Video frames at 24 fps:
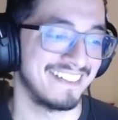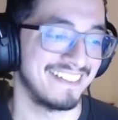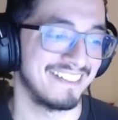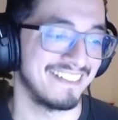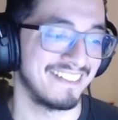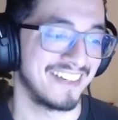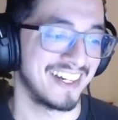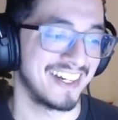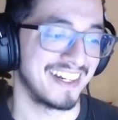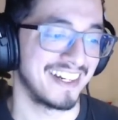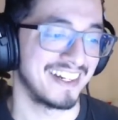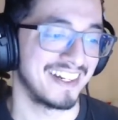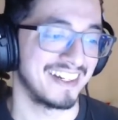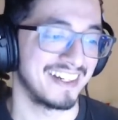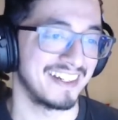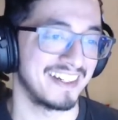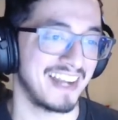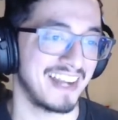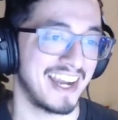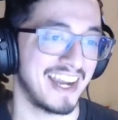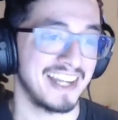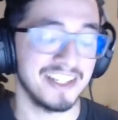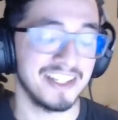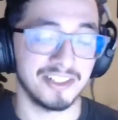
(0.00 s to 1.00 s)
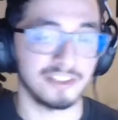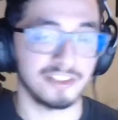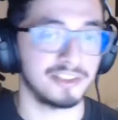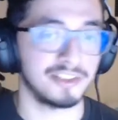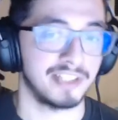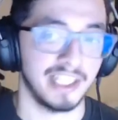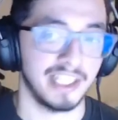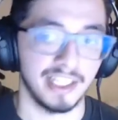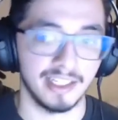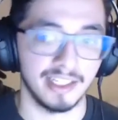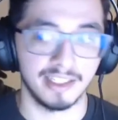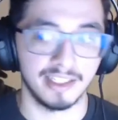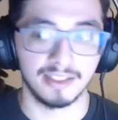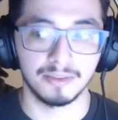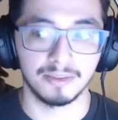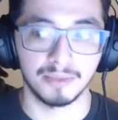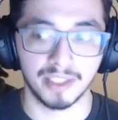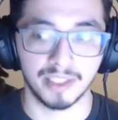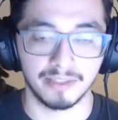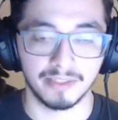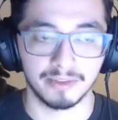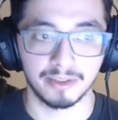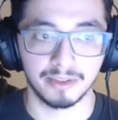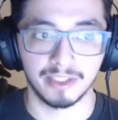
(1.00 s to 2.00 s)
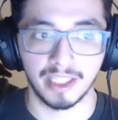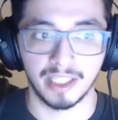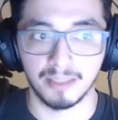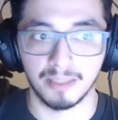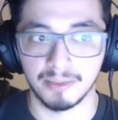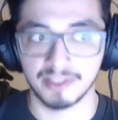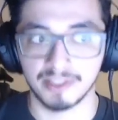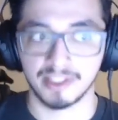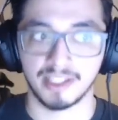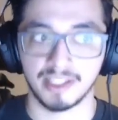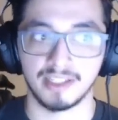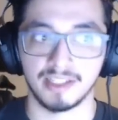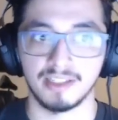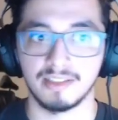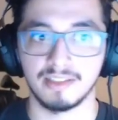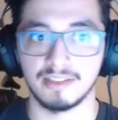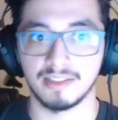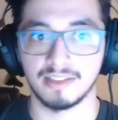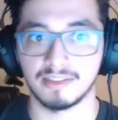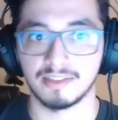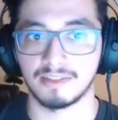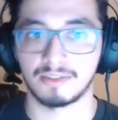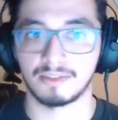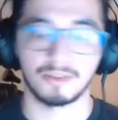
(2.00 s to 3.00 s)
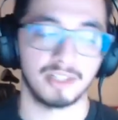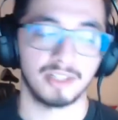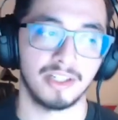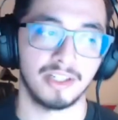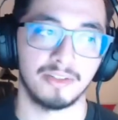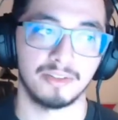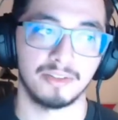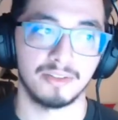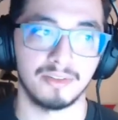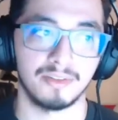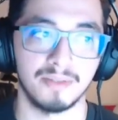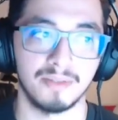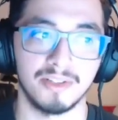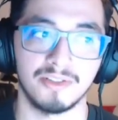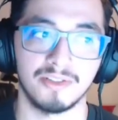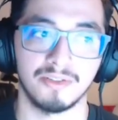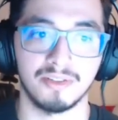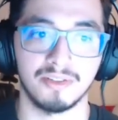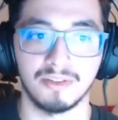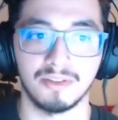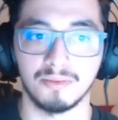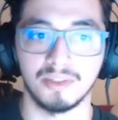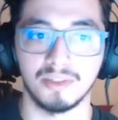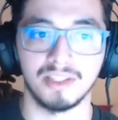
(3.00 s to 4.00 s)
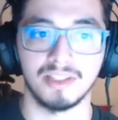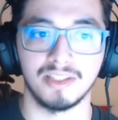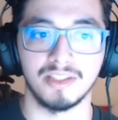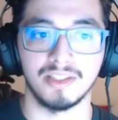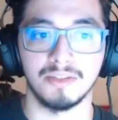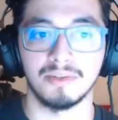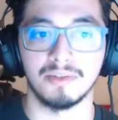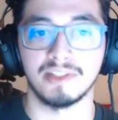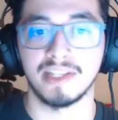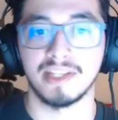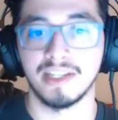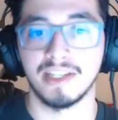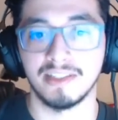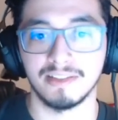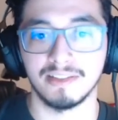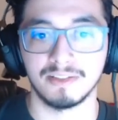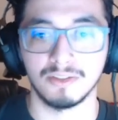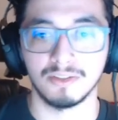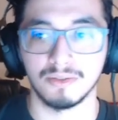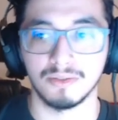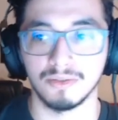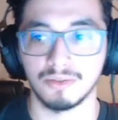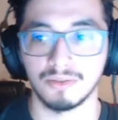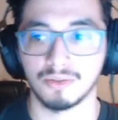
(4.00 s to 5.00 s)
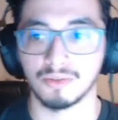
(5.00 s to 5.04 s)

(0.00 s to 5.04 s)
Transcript: where I understand whenever game design doesn't turn out originally the way that you intended to.